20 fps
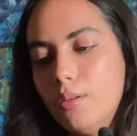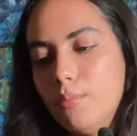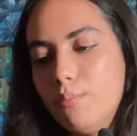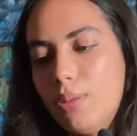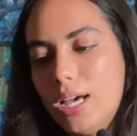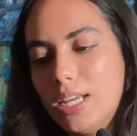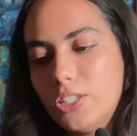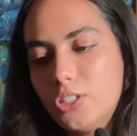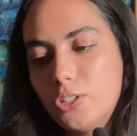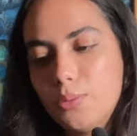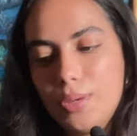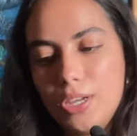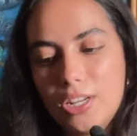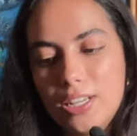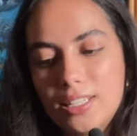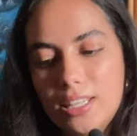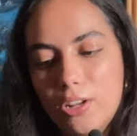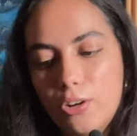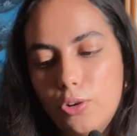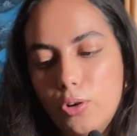But to be
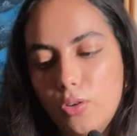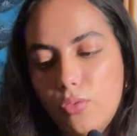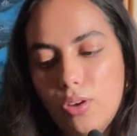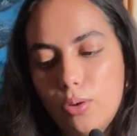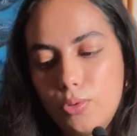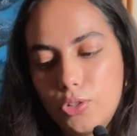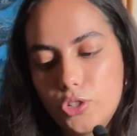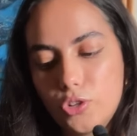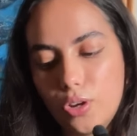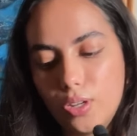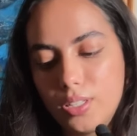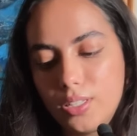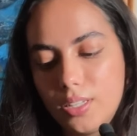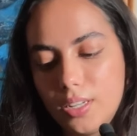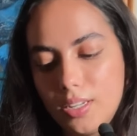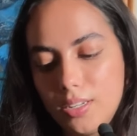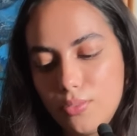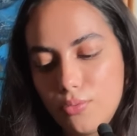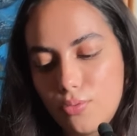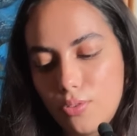honest, I don't know if I would trust
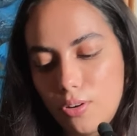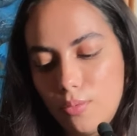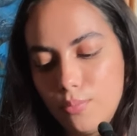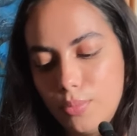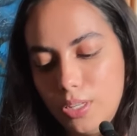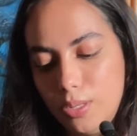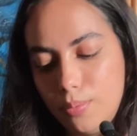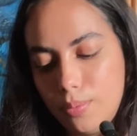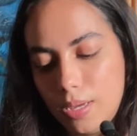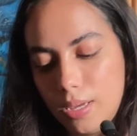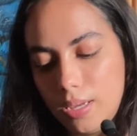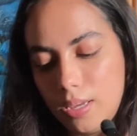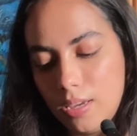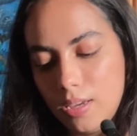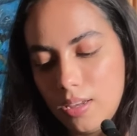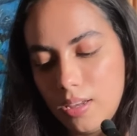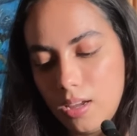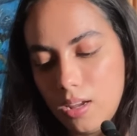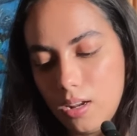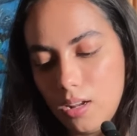it from eBay.
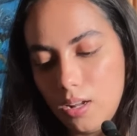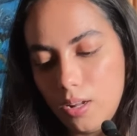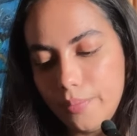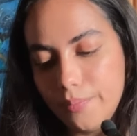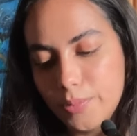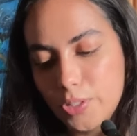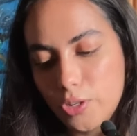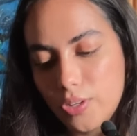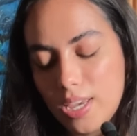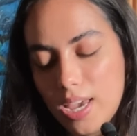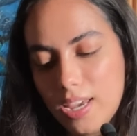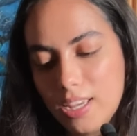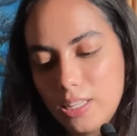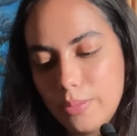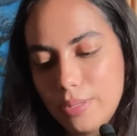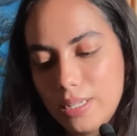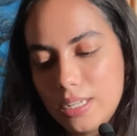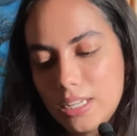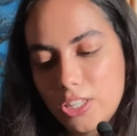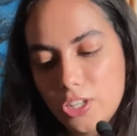So yeah, it's
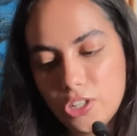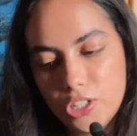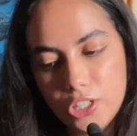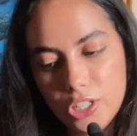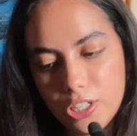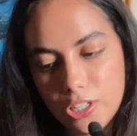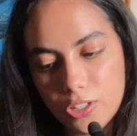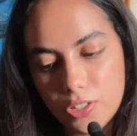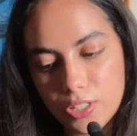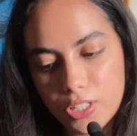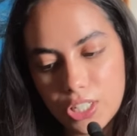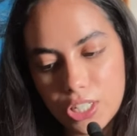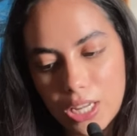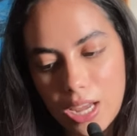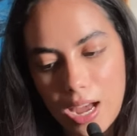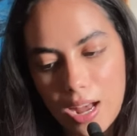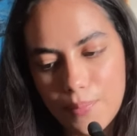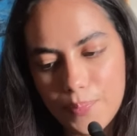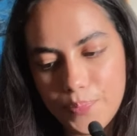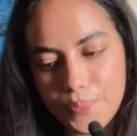been discontinued.
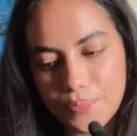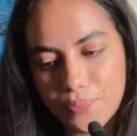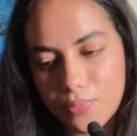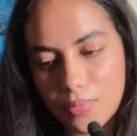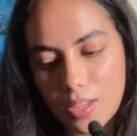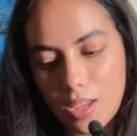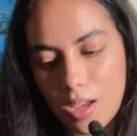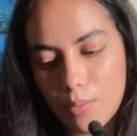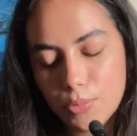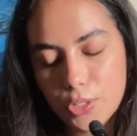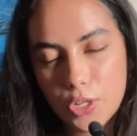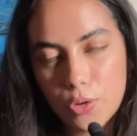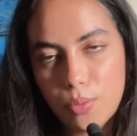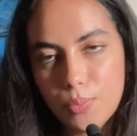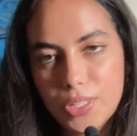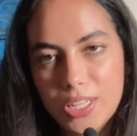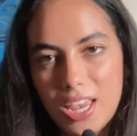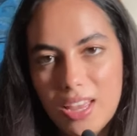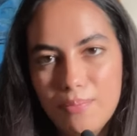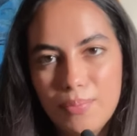I'm so
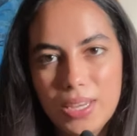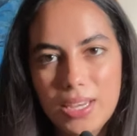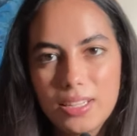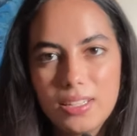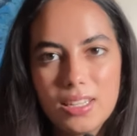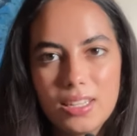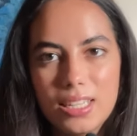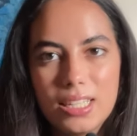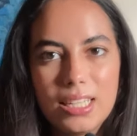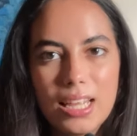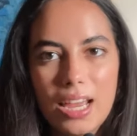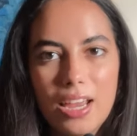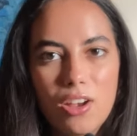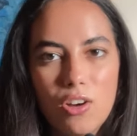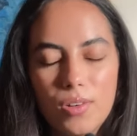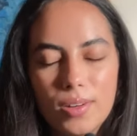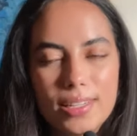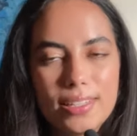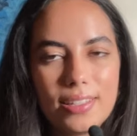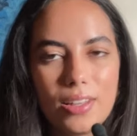upset because this is like
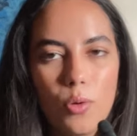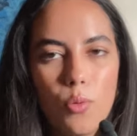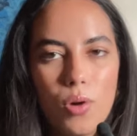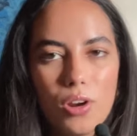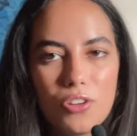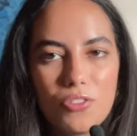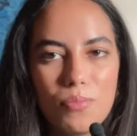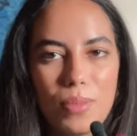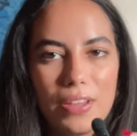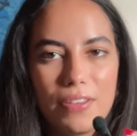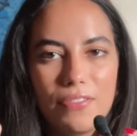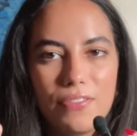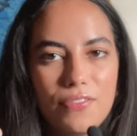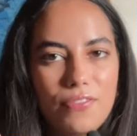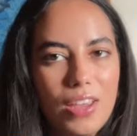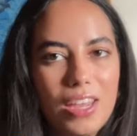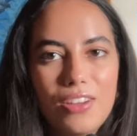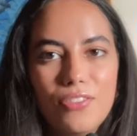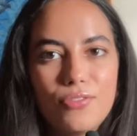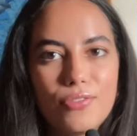honestly one of my
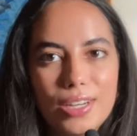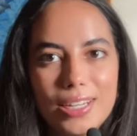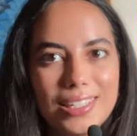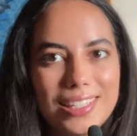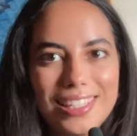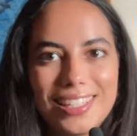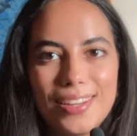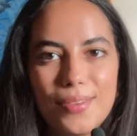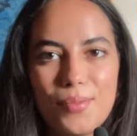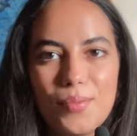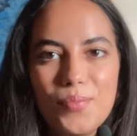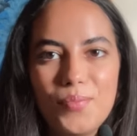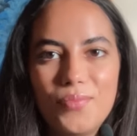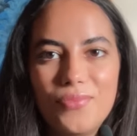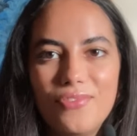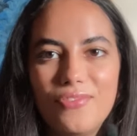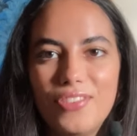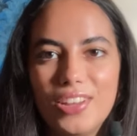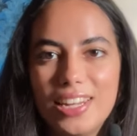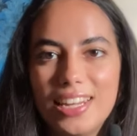favorite
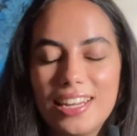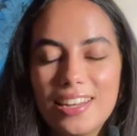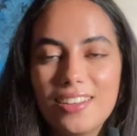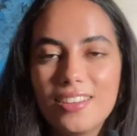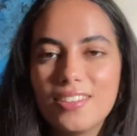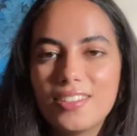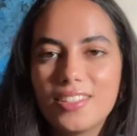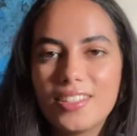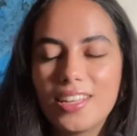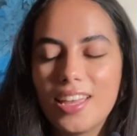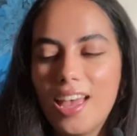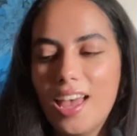vanillas.